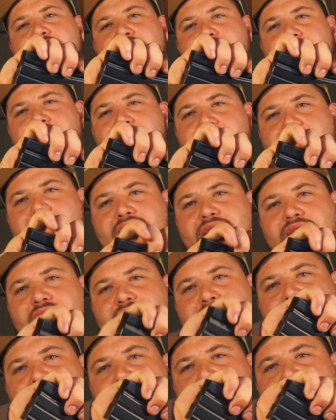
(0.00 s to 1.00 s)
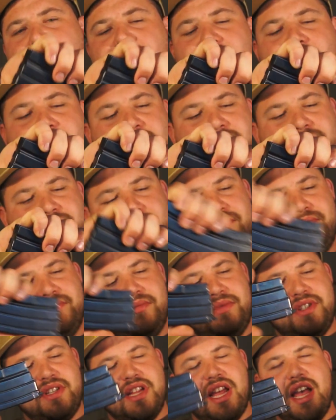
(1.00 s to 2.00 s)
and lock
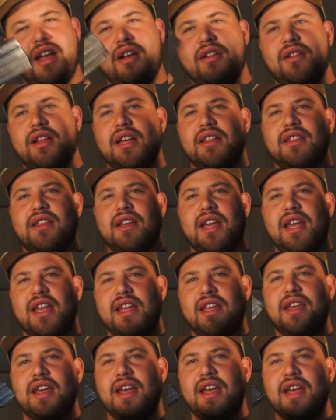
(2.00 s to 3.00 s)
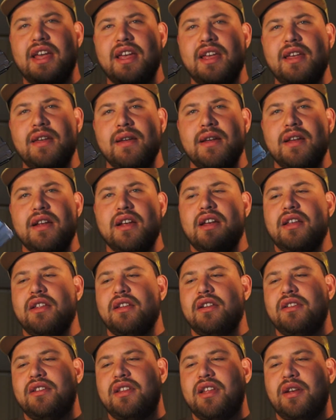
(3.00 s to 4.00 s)
style, like the AK. A
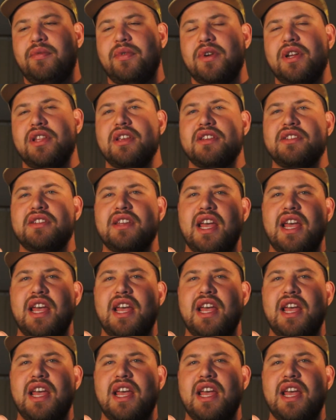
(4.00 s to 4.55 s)
little different. It doesn't